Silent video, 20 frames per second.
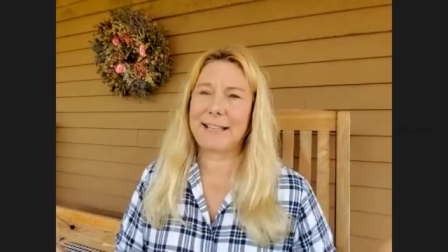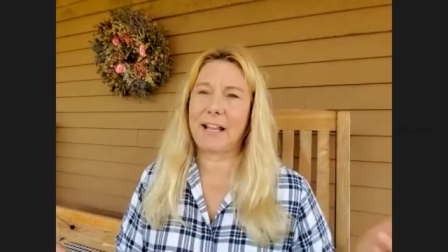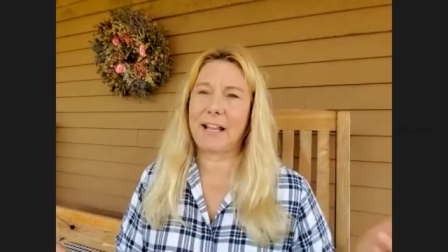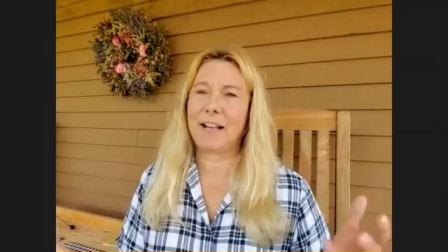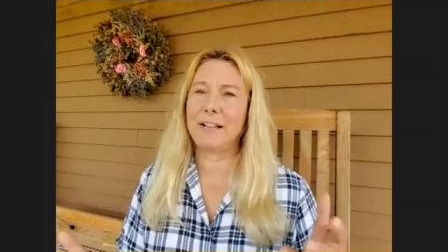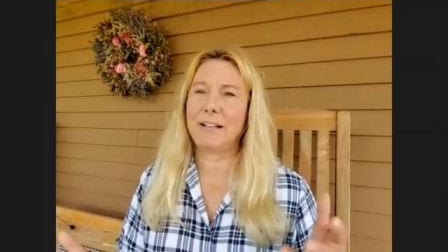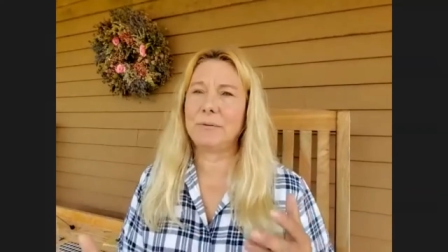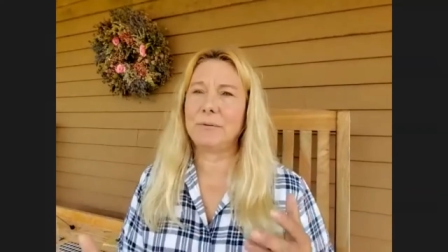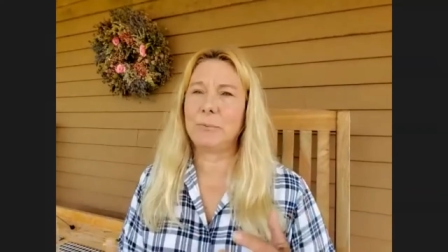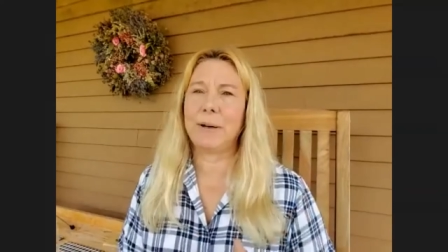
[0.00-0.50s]

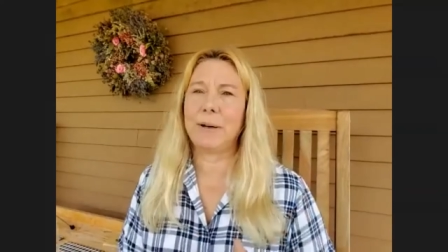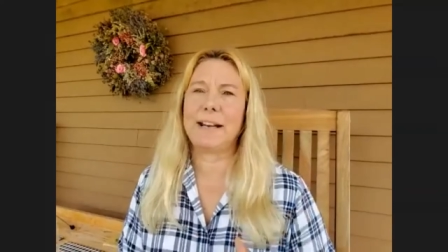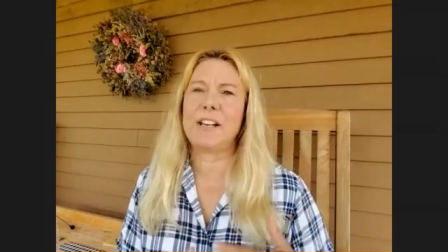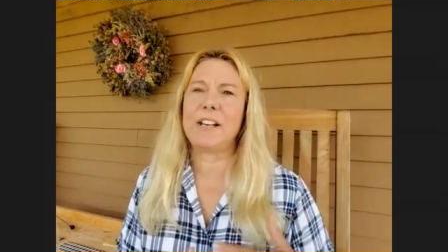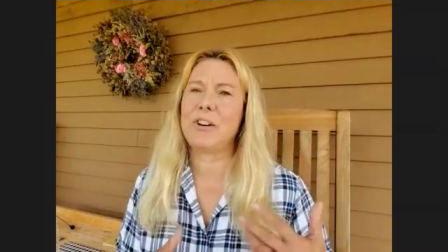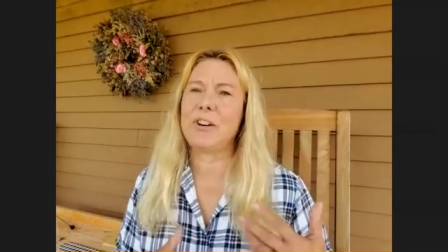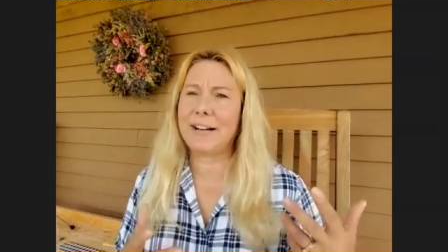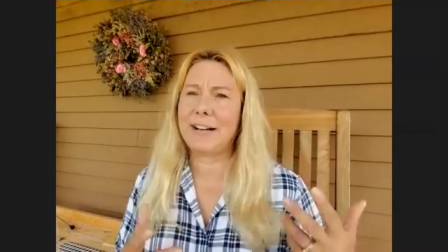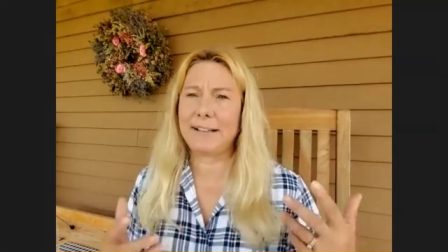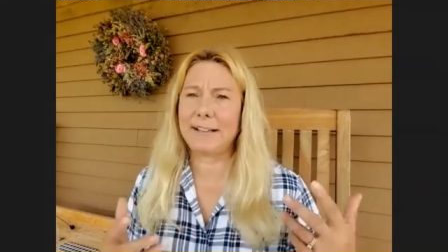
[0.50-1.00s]
than when
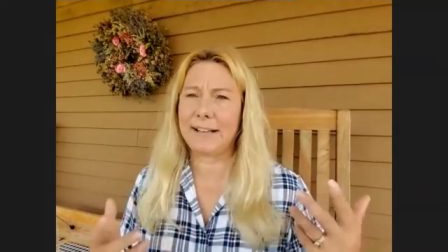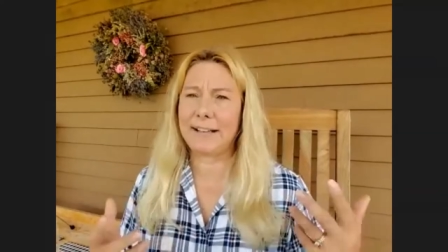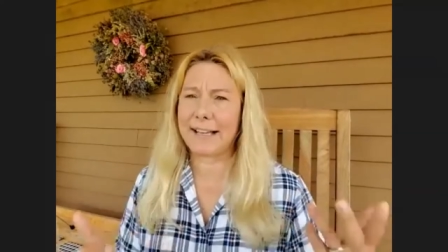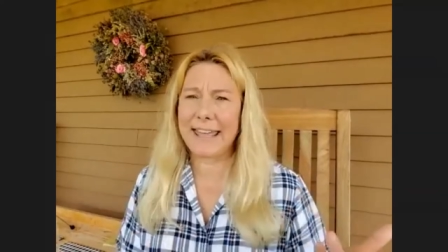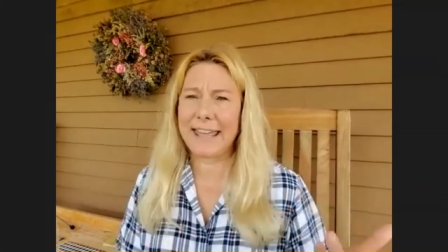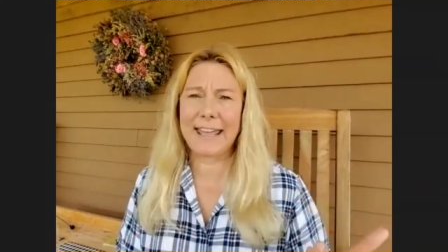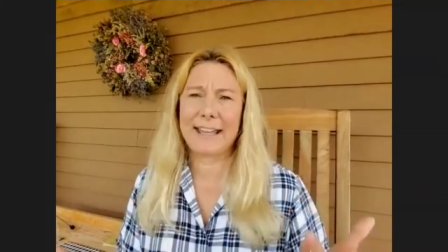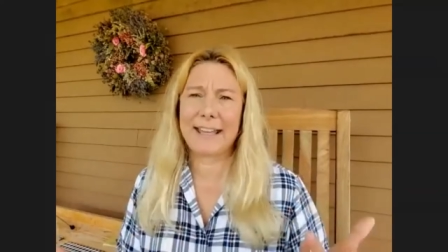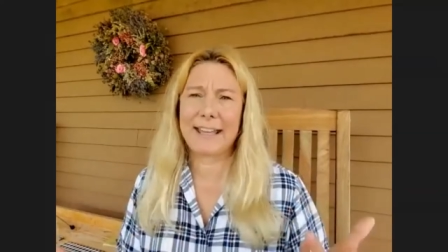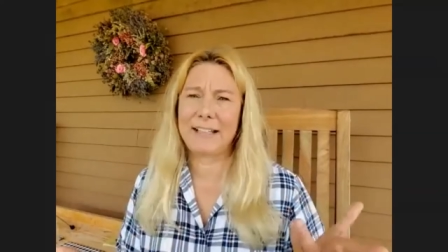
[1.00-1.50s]
you're a
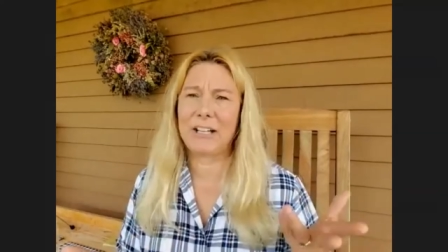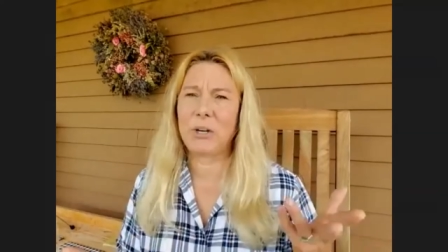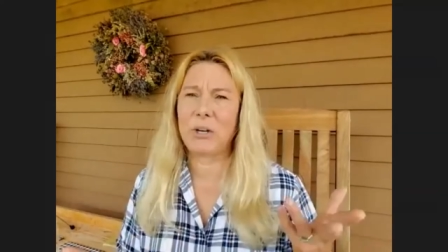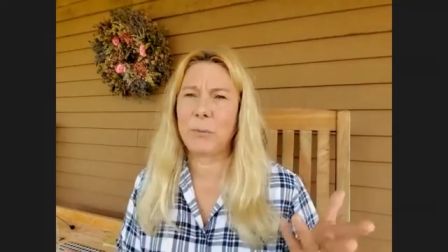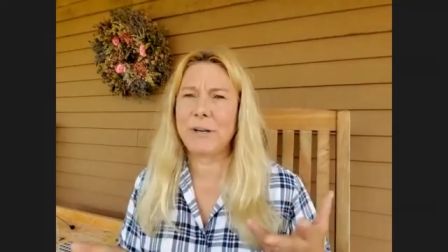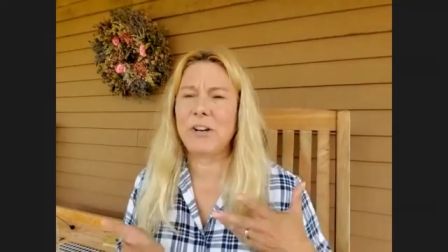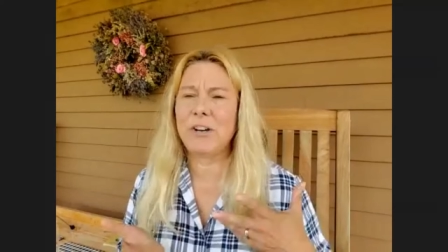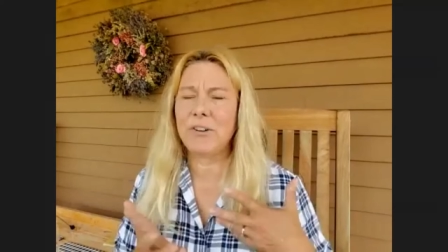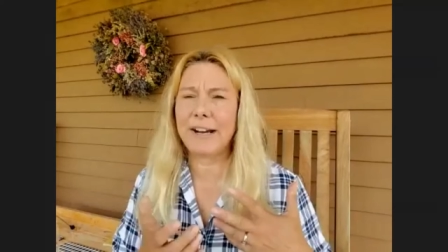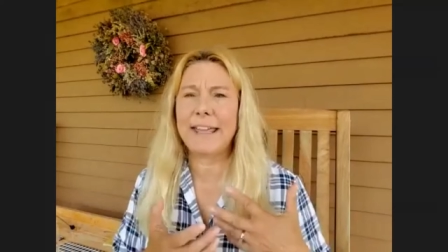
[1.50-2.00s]
kid.
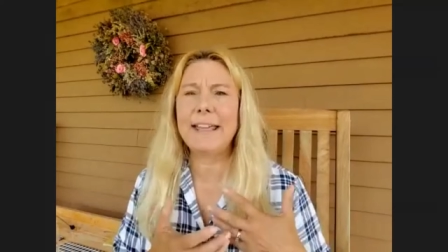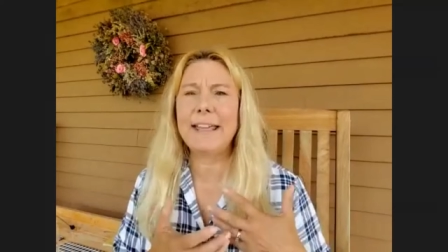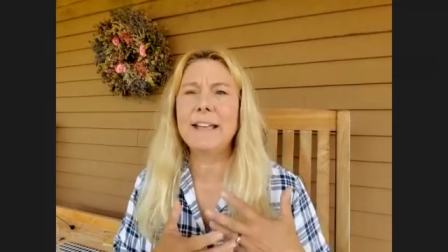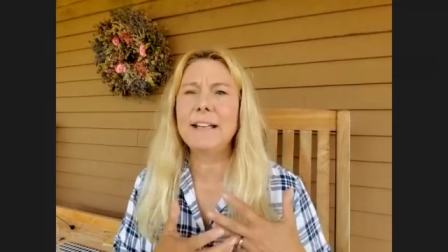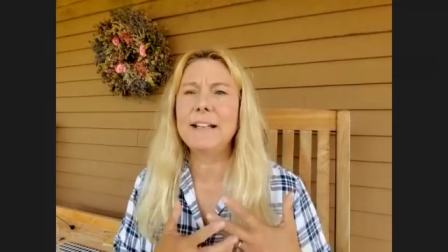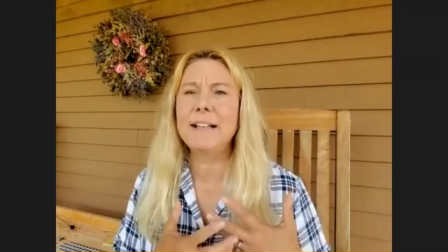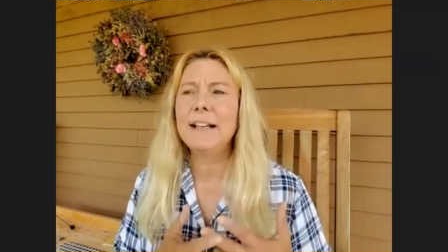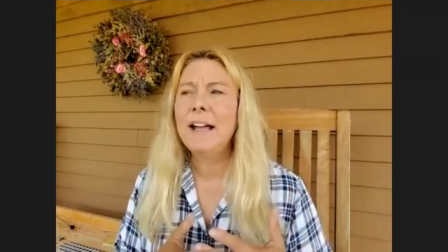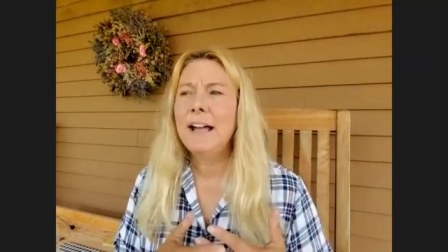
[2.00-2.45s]
When you're a kid,